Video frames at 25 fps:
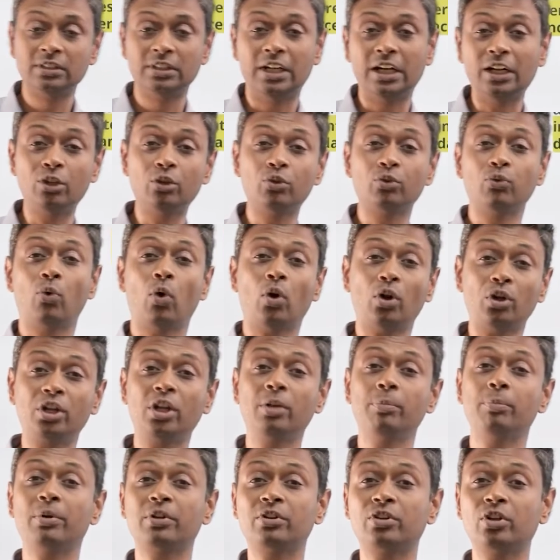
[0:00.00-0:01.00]
That is
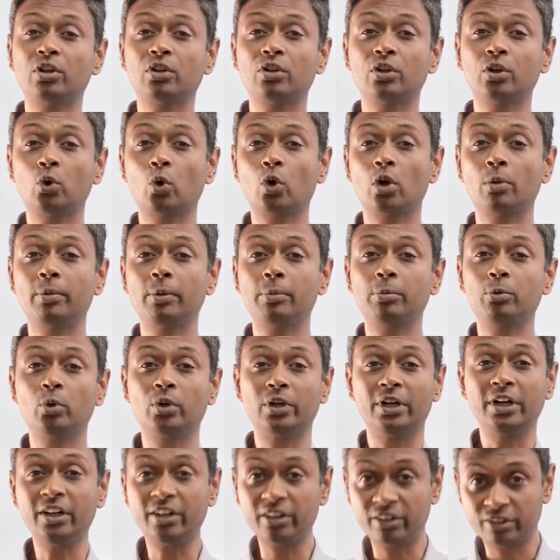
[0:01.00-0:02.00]
40% of the total people
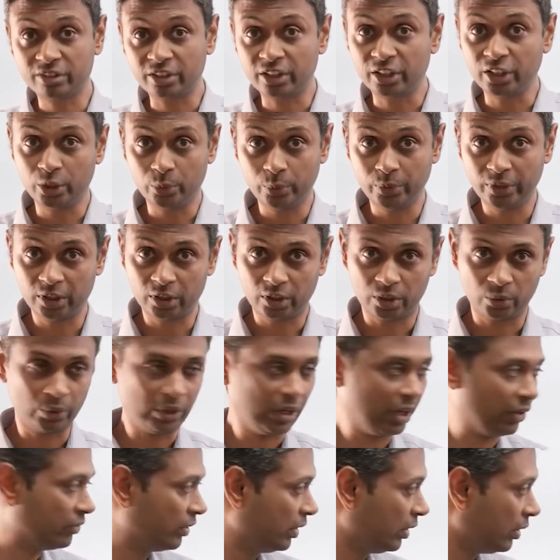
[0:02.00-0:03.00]
who are interested in doing a
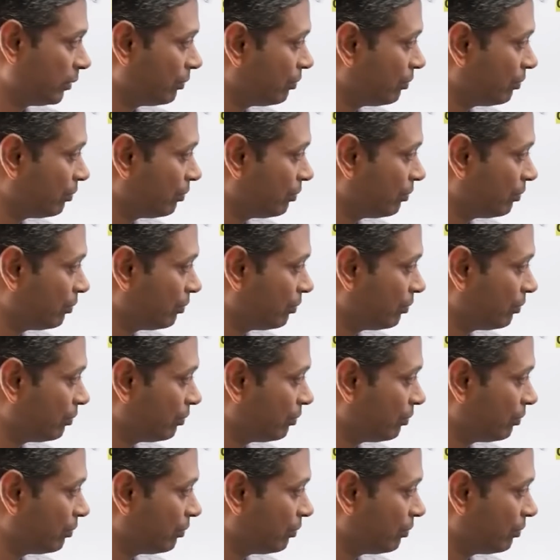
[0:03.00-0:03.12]
2-day event.